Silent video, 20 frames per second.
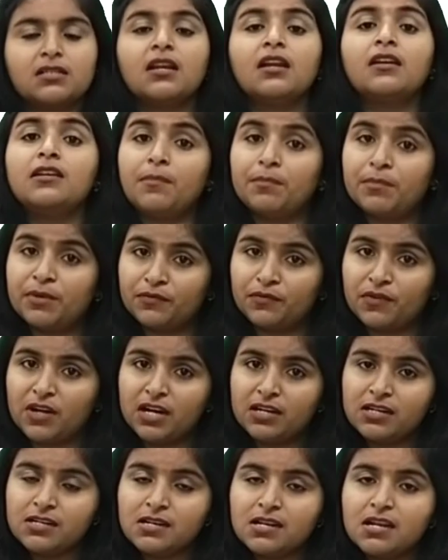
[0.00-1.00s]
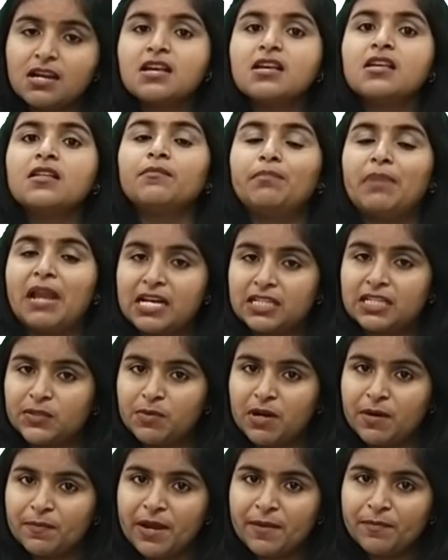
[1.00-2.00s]
Number 1,
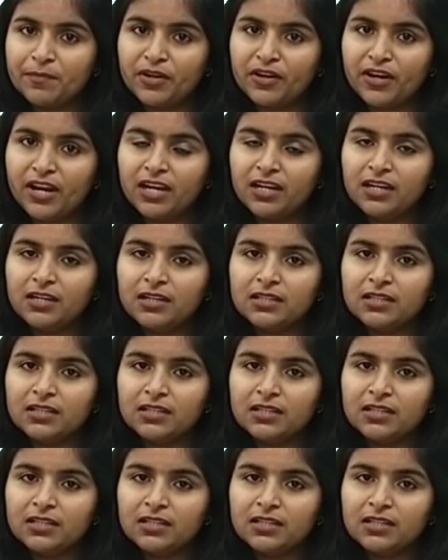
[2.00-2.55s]
plasma membrane,